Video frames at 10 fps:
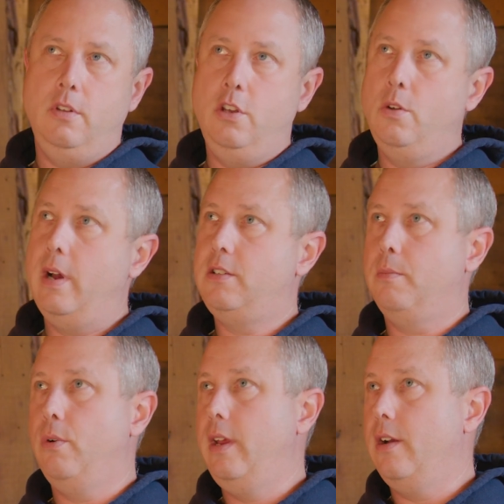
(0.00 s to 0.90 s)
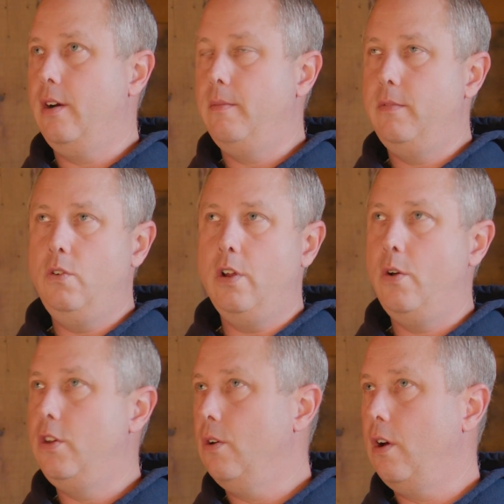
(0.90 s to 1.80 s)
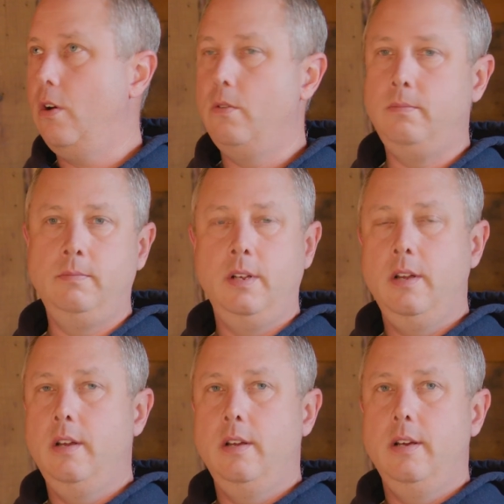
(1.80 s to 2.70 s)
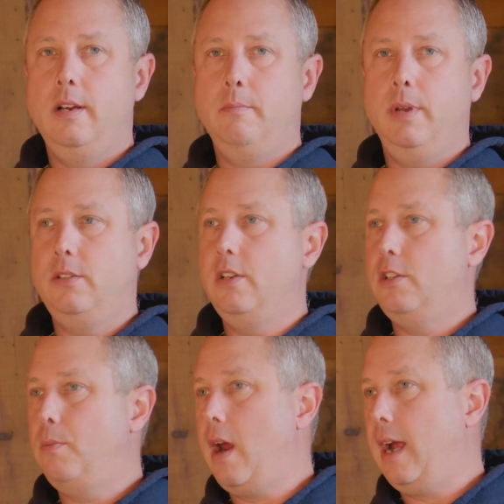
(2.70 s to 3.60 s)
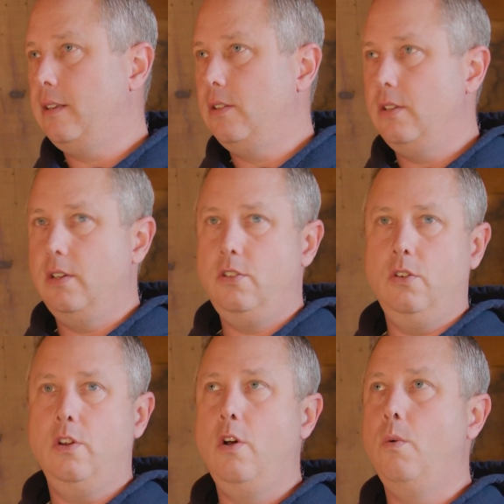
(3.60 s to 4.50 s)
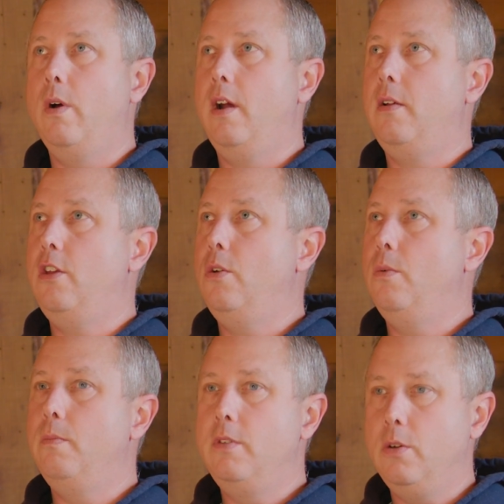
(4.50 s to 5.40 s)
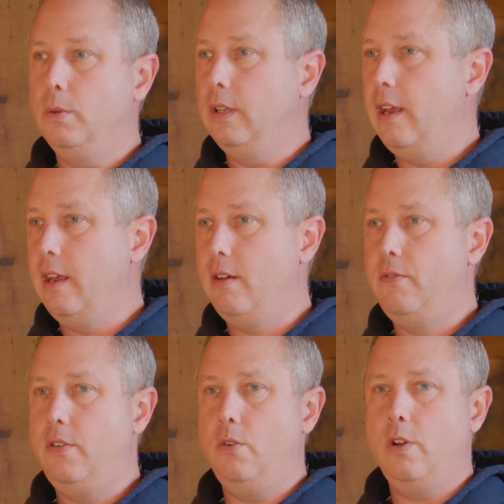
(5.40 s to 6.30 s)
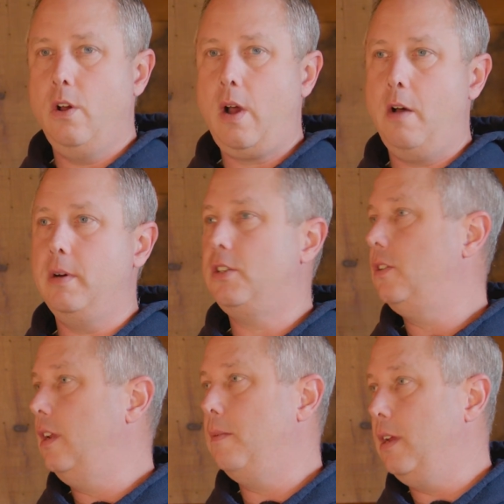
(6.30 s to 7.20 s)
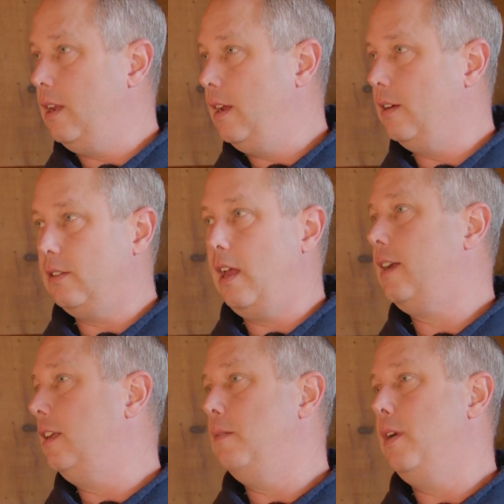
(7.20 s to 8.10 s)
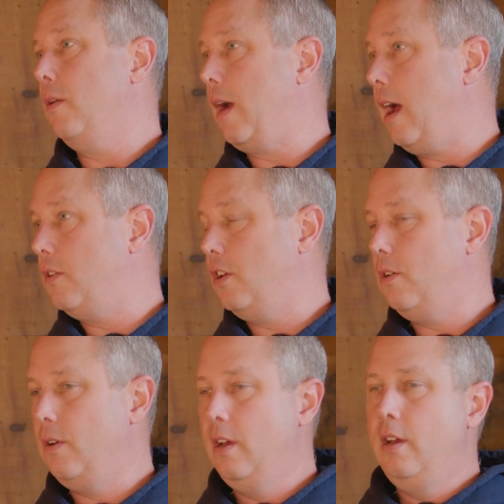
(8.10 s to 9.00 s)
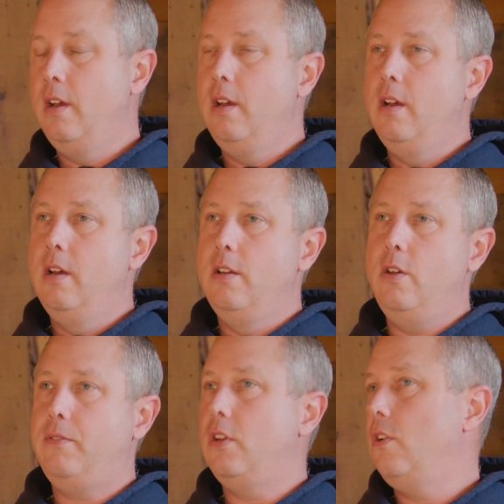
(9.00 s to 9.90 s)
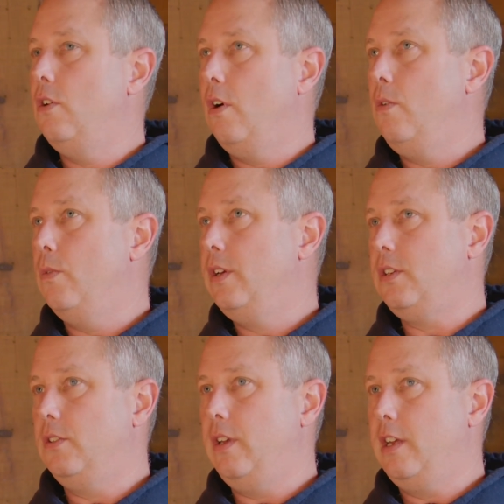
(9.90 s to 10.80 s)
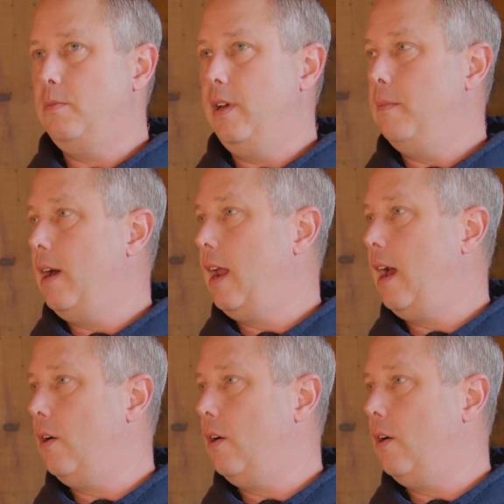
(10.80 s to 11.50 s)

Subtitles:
you as a breeder, you know your own business practices, you know where you live, you know how much CWD is likely to be around you. You have to do your own risk assessment about